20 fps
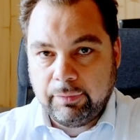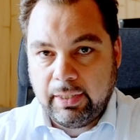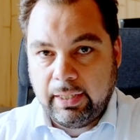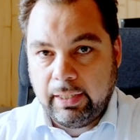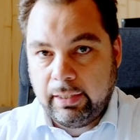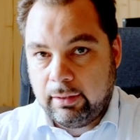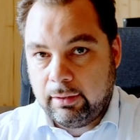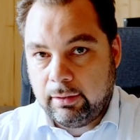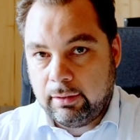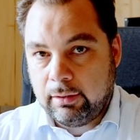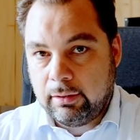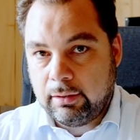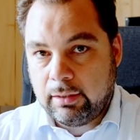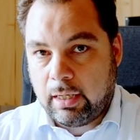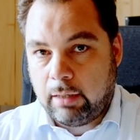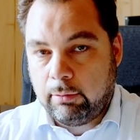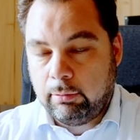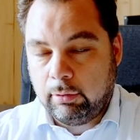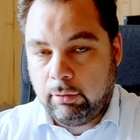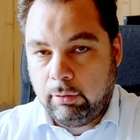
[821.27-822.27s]
And
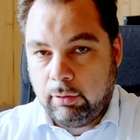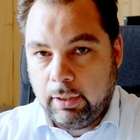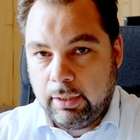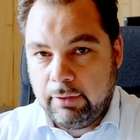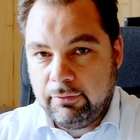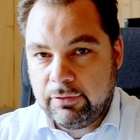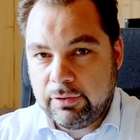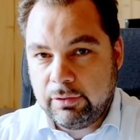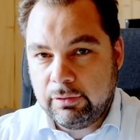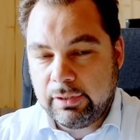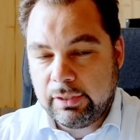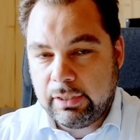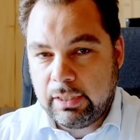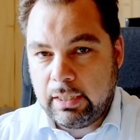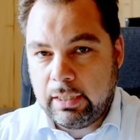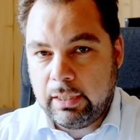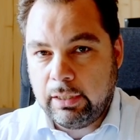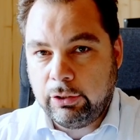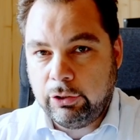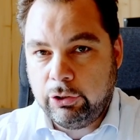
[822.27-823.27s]
I would love to
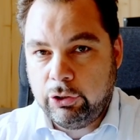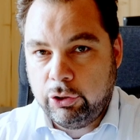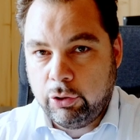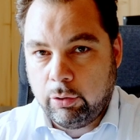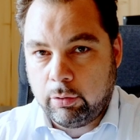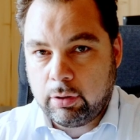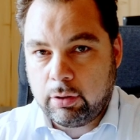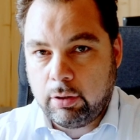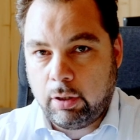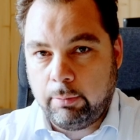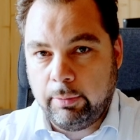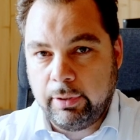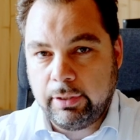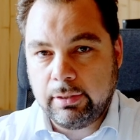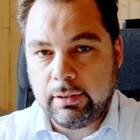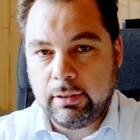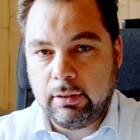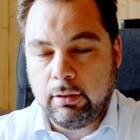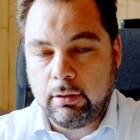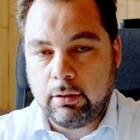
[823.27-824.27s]
see your
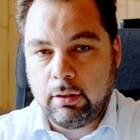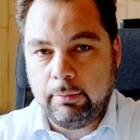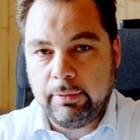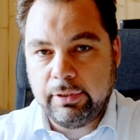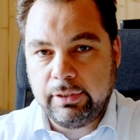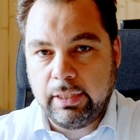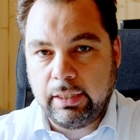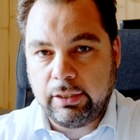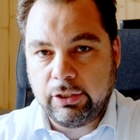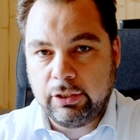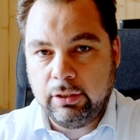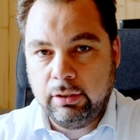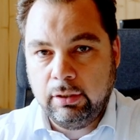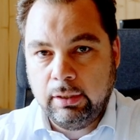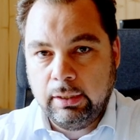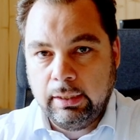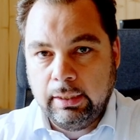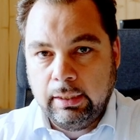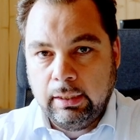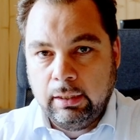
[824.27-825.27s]
comments in the comment section
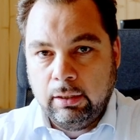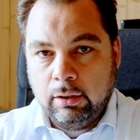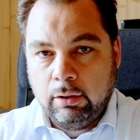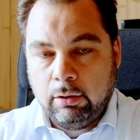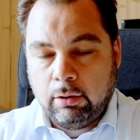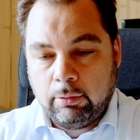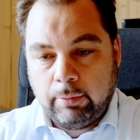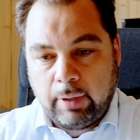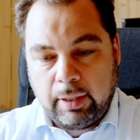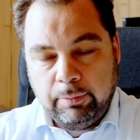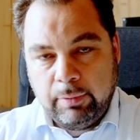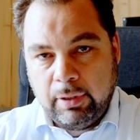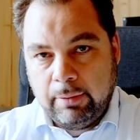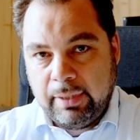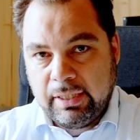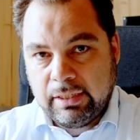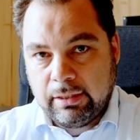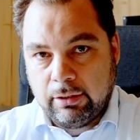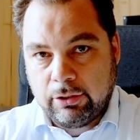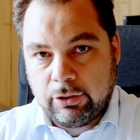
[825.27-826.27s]
or write me a
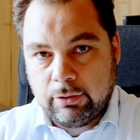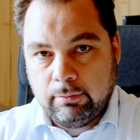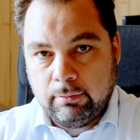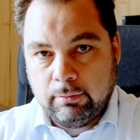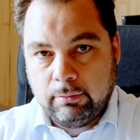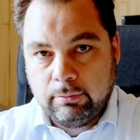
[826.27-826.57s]
message.